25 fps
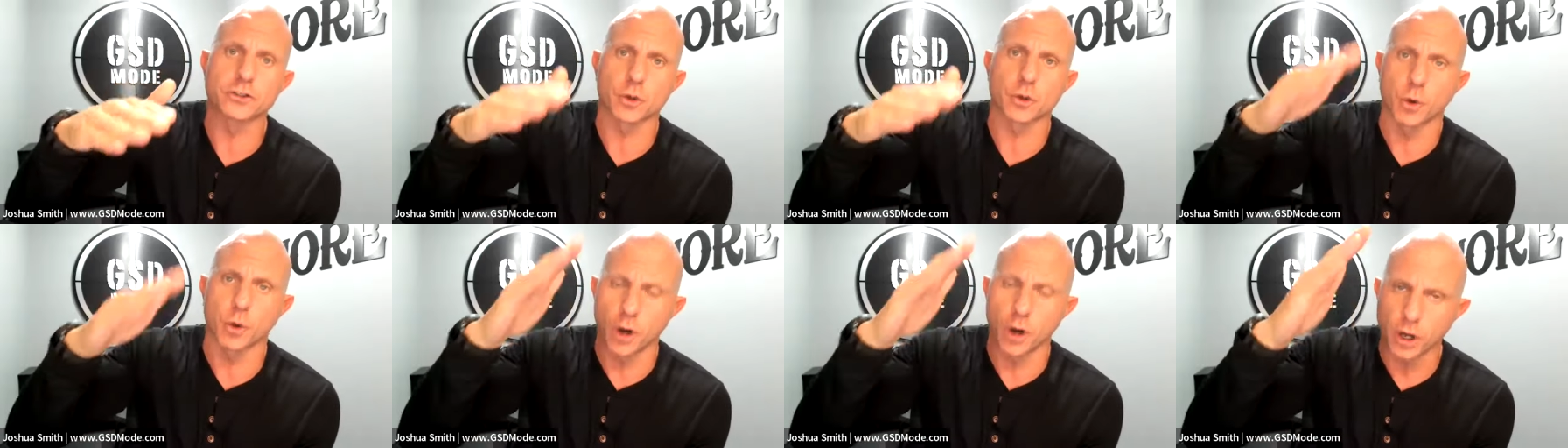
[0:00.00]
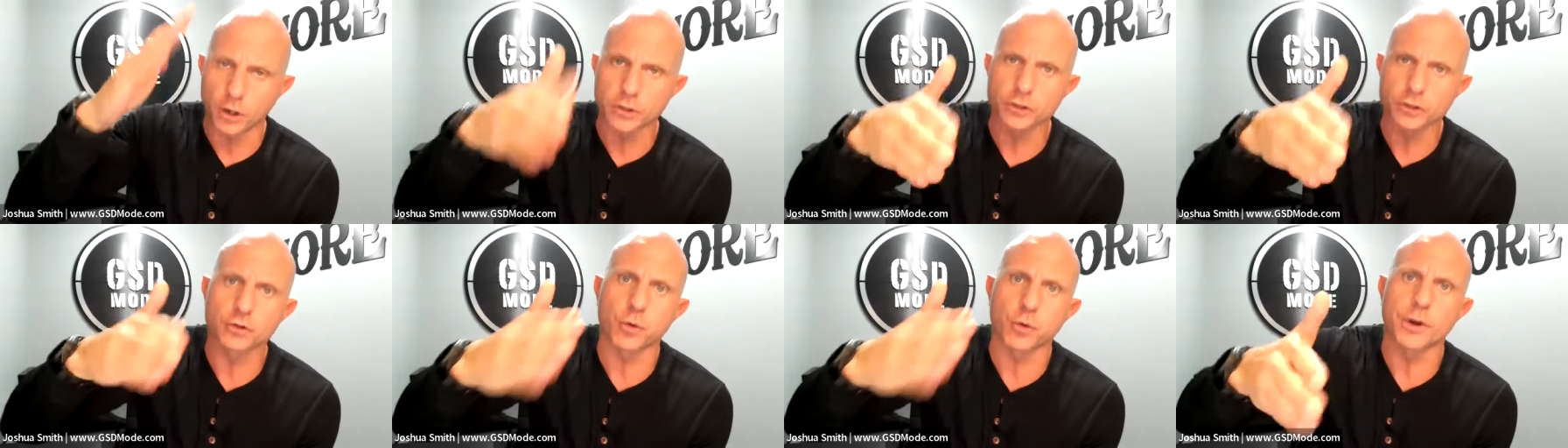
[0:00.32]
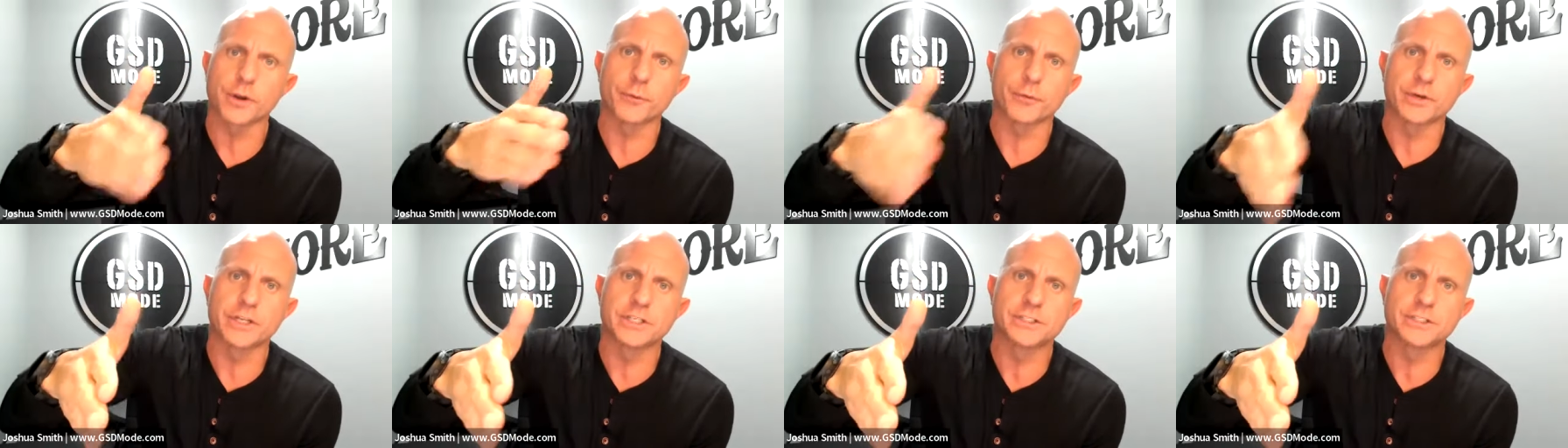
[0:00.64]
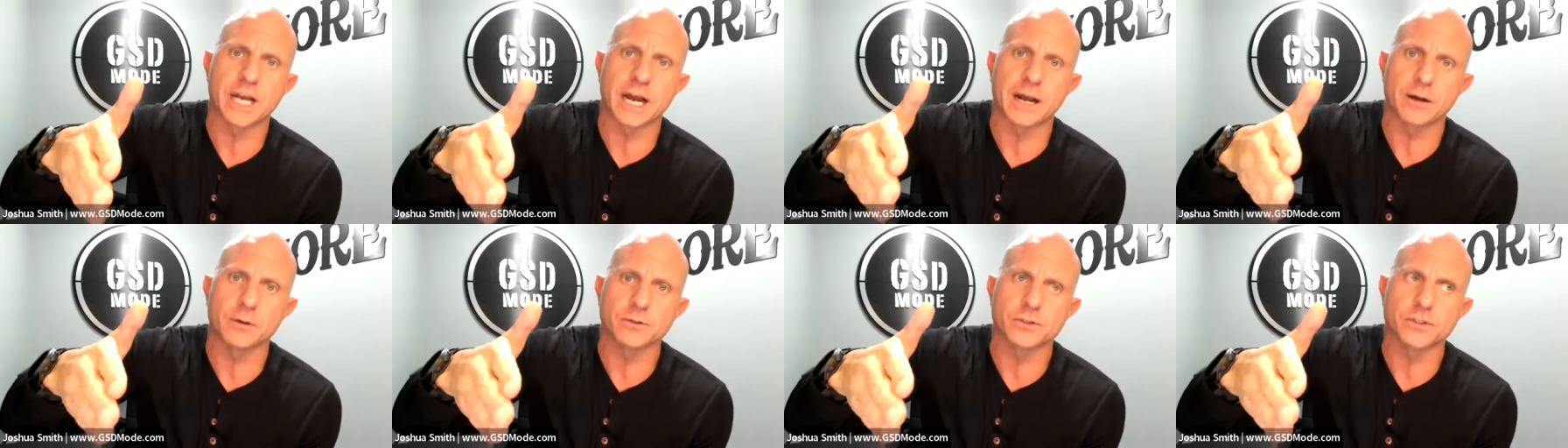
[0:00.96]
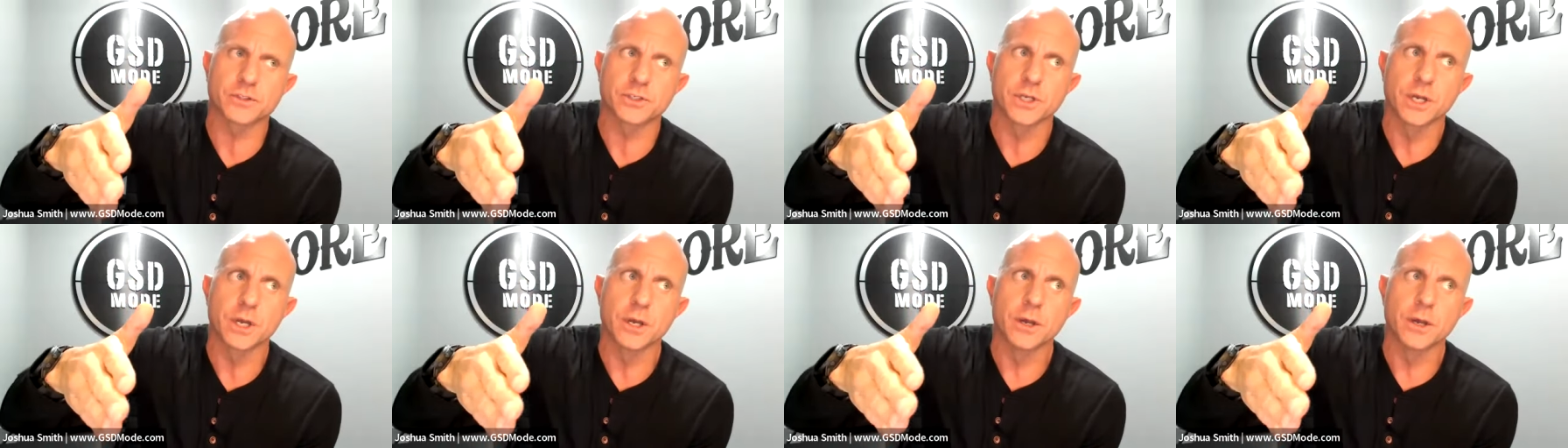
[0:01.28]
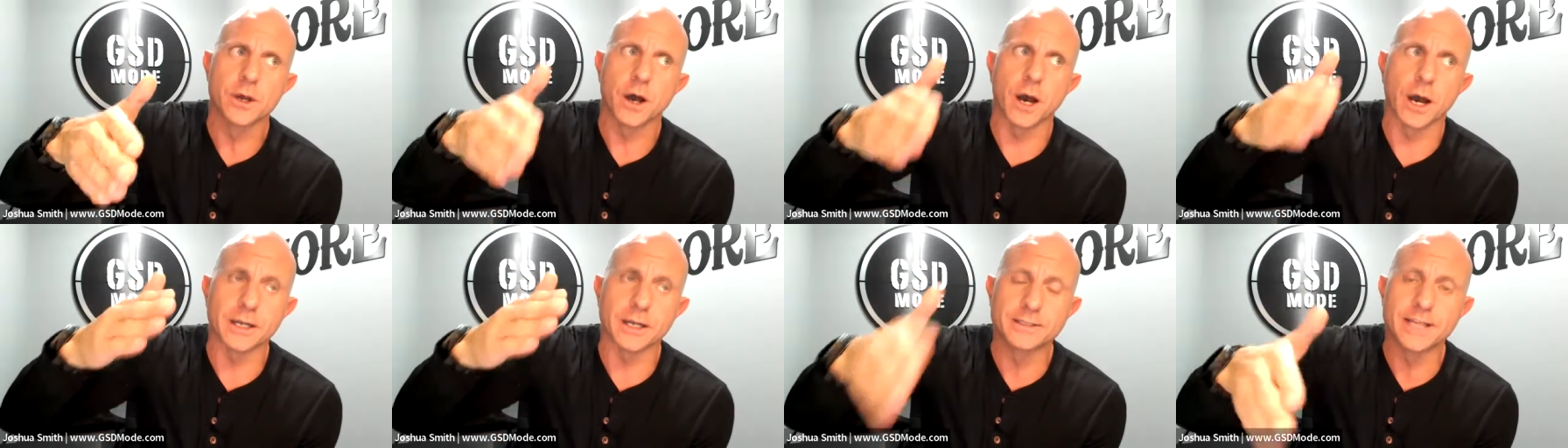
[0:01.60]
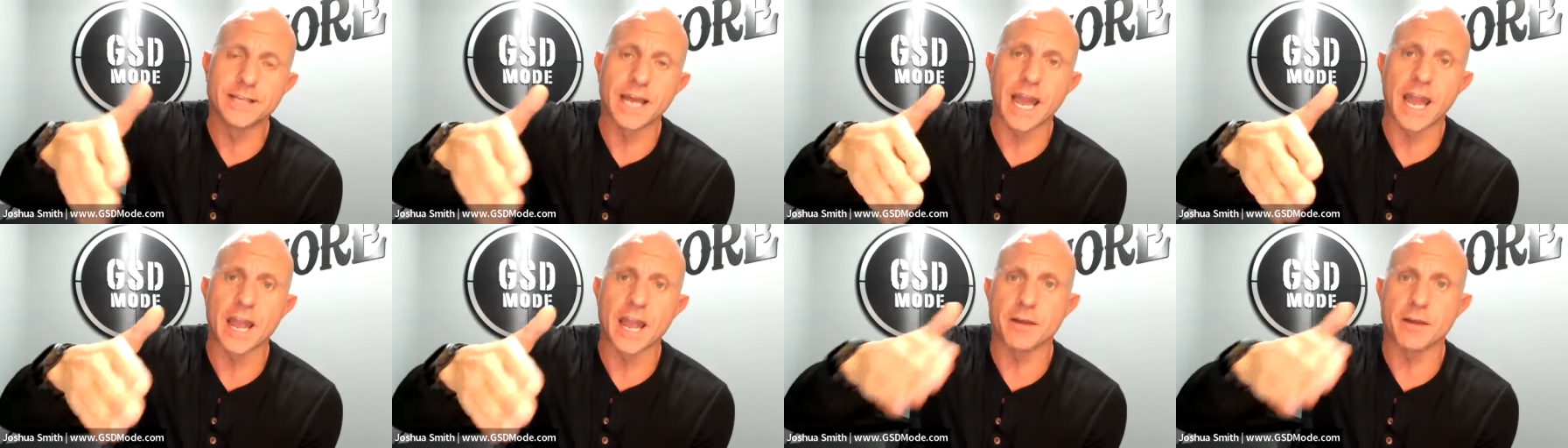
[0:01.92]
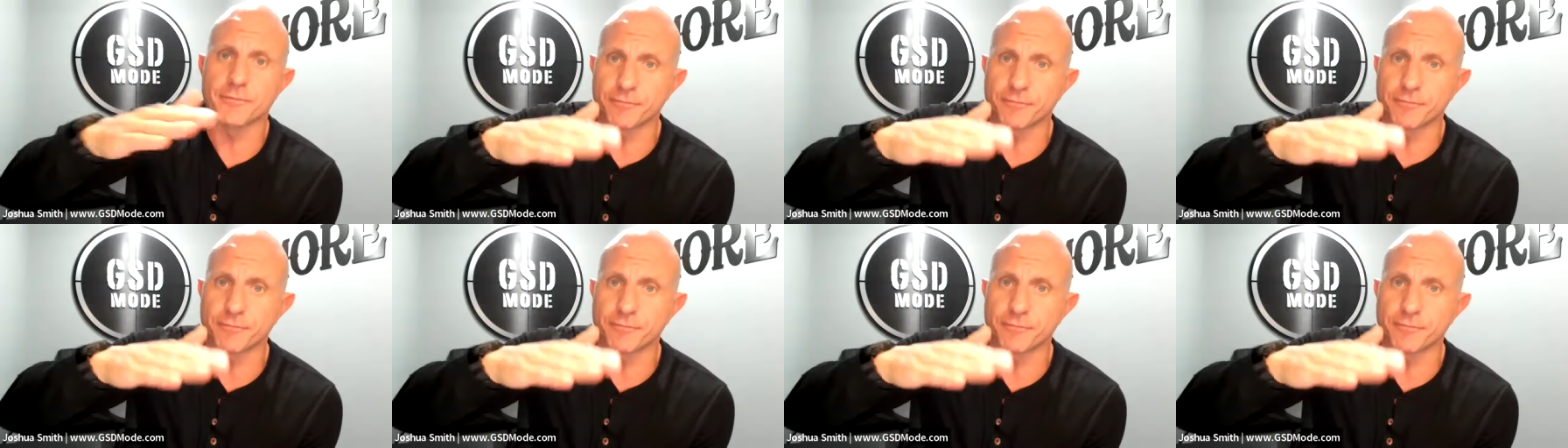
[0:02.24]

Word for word: so 120 reach outs a day,